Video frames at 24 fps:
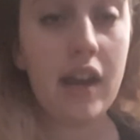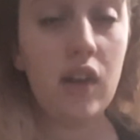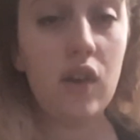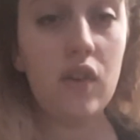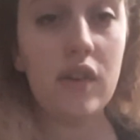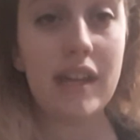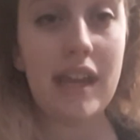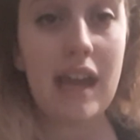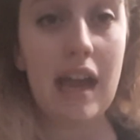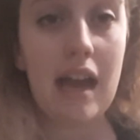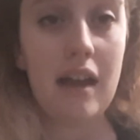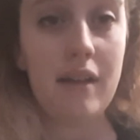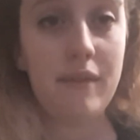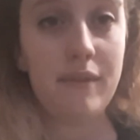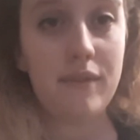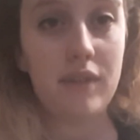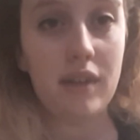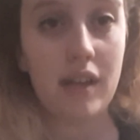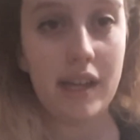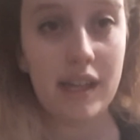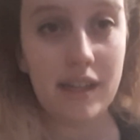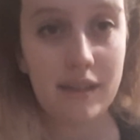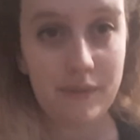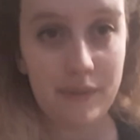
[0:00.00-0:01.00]
and I already have
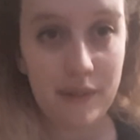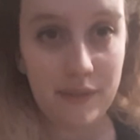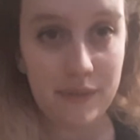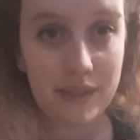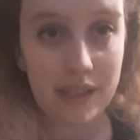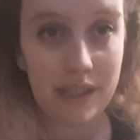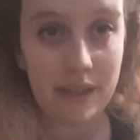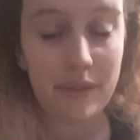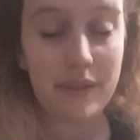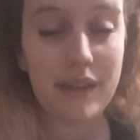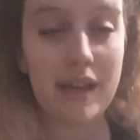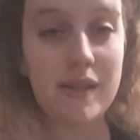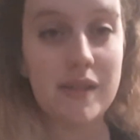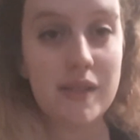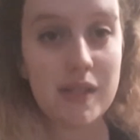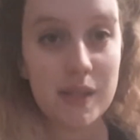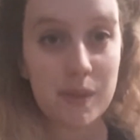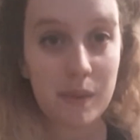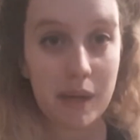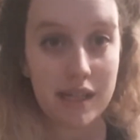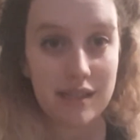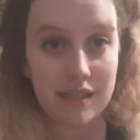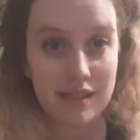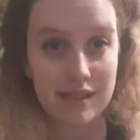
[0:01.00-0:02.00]
like 15,000
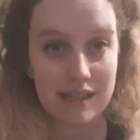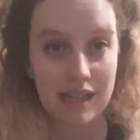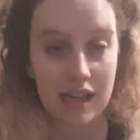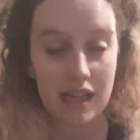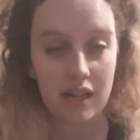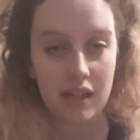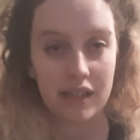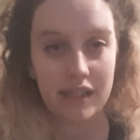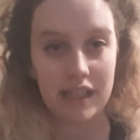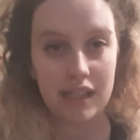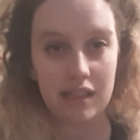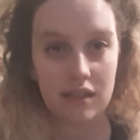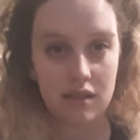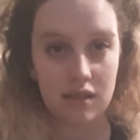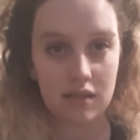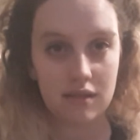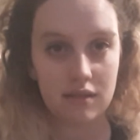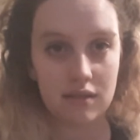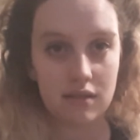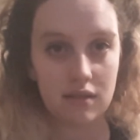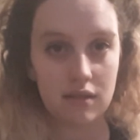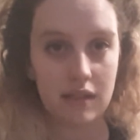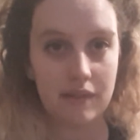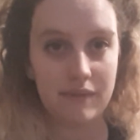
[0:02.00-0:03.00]
sweaters, and I need to
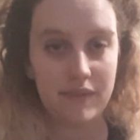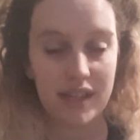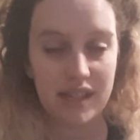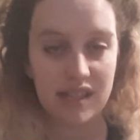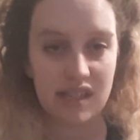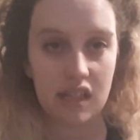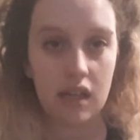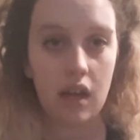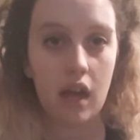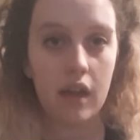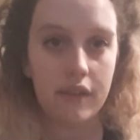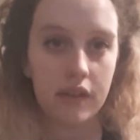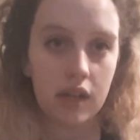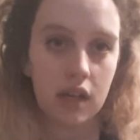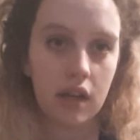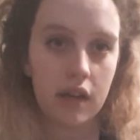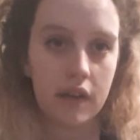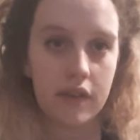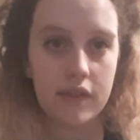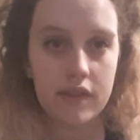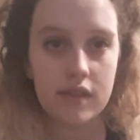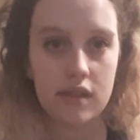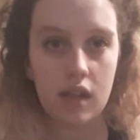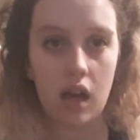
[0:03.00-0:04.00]
invest in other
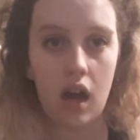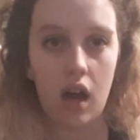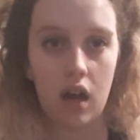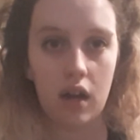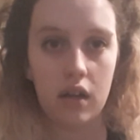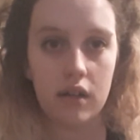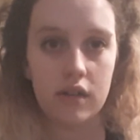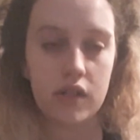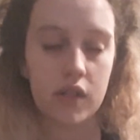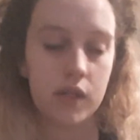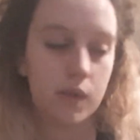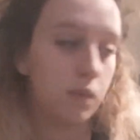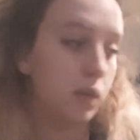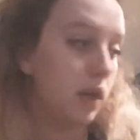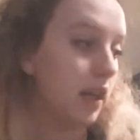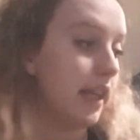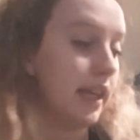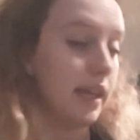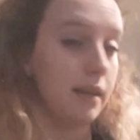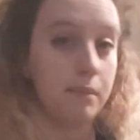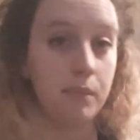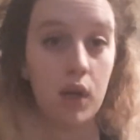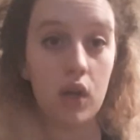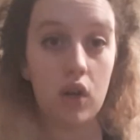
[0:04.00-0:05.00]
clothes that aren't just
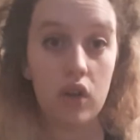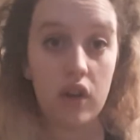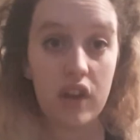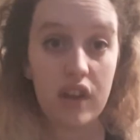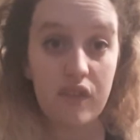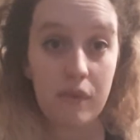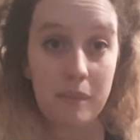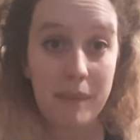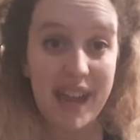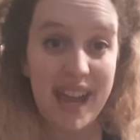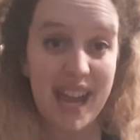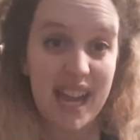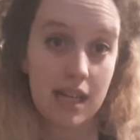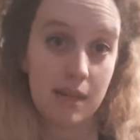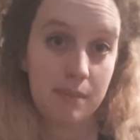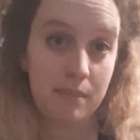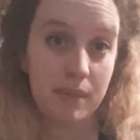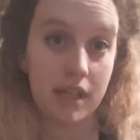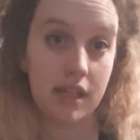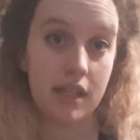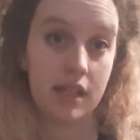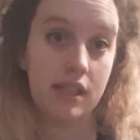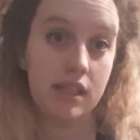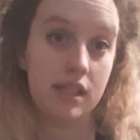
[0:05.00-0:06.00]
woolly and pull on over my head,
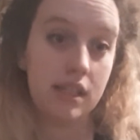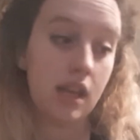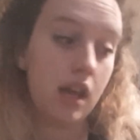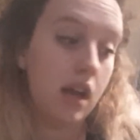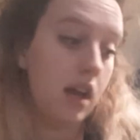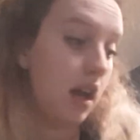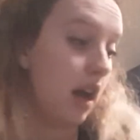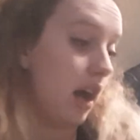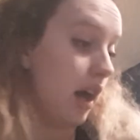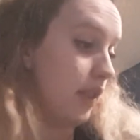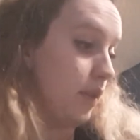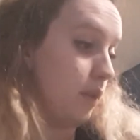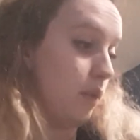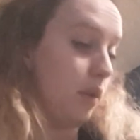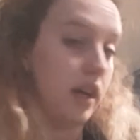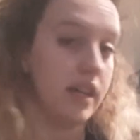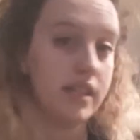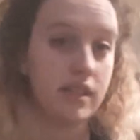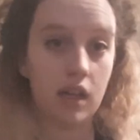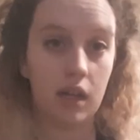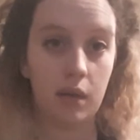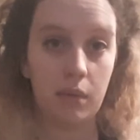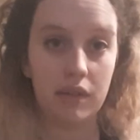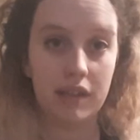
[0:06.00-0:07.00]
because
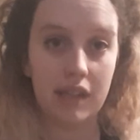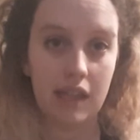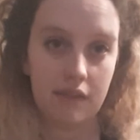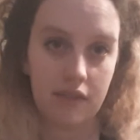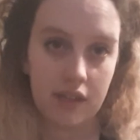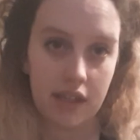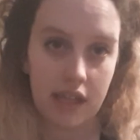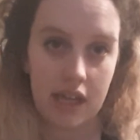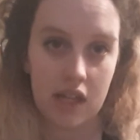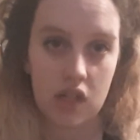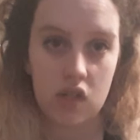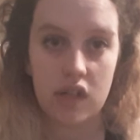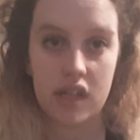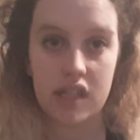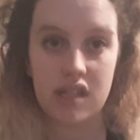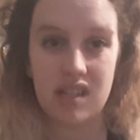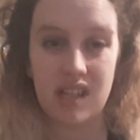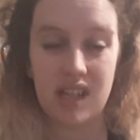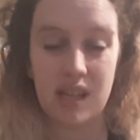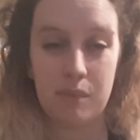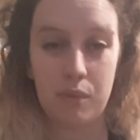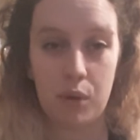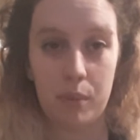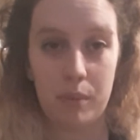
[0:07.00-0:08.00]
otherwise I will never get dressed
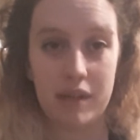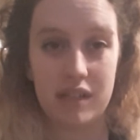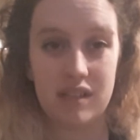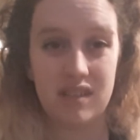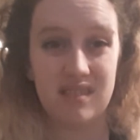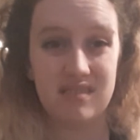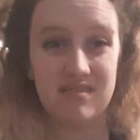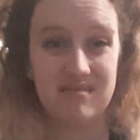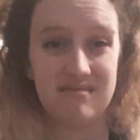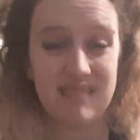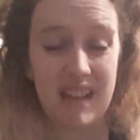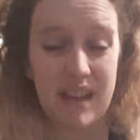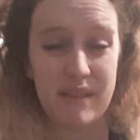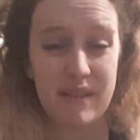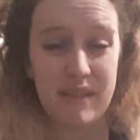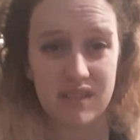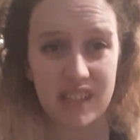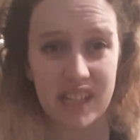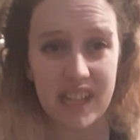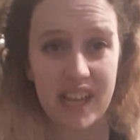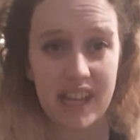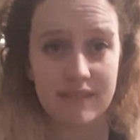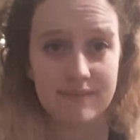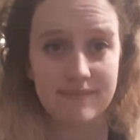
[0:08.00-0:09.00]
like a proper adult
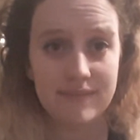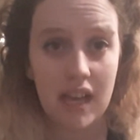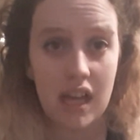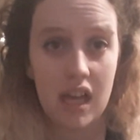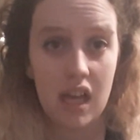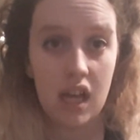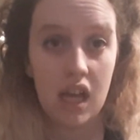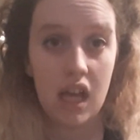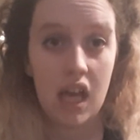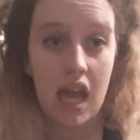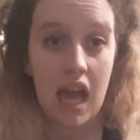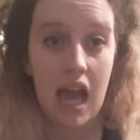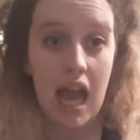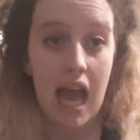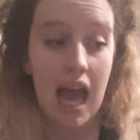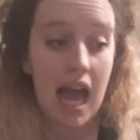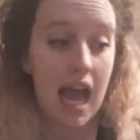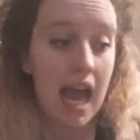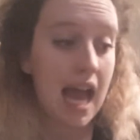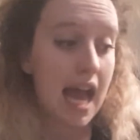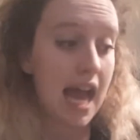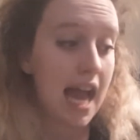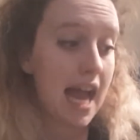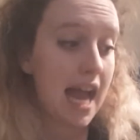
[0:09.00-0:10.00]
ever again.
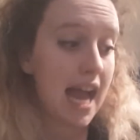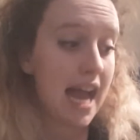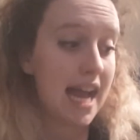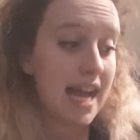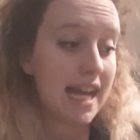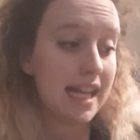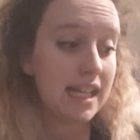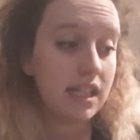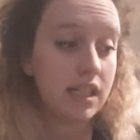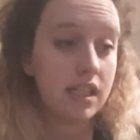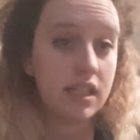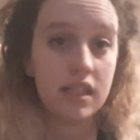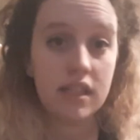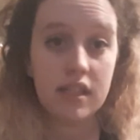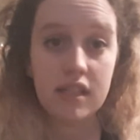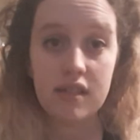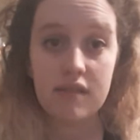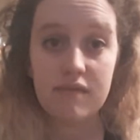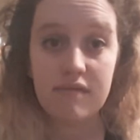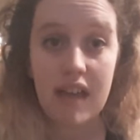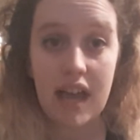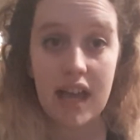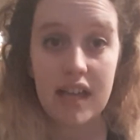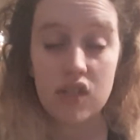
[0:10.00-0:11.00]
And
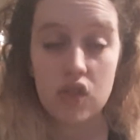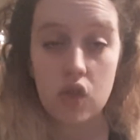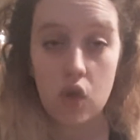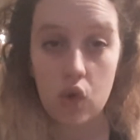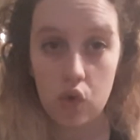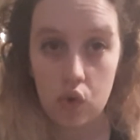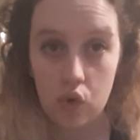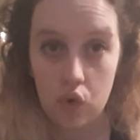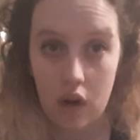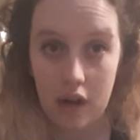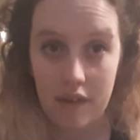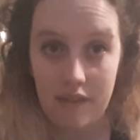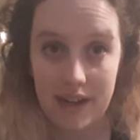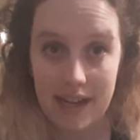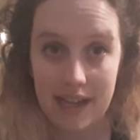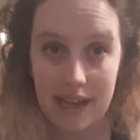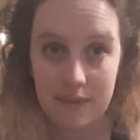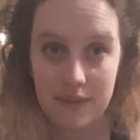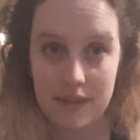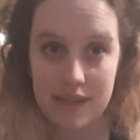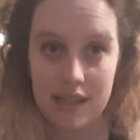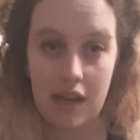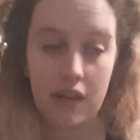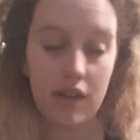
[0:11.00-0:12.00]
that's all I really
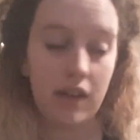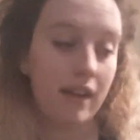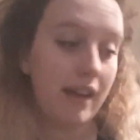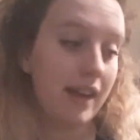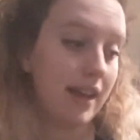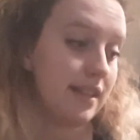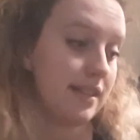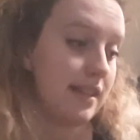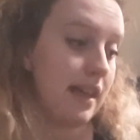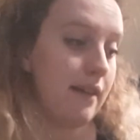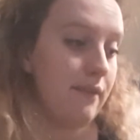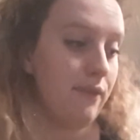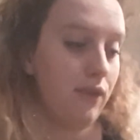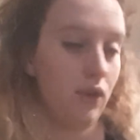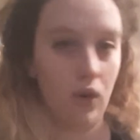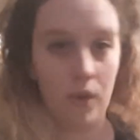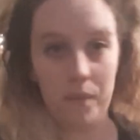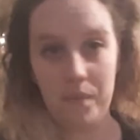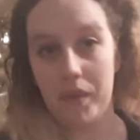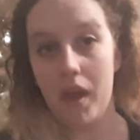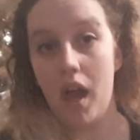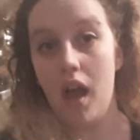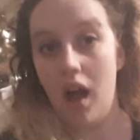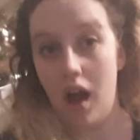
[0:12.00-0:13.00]
have to tell you, except
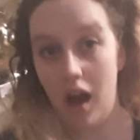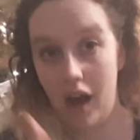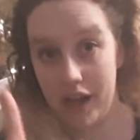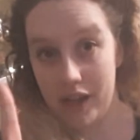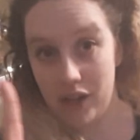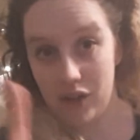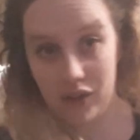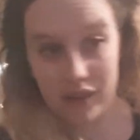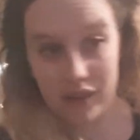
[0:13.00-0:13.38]
for I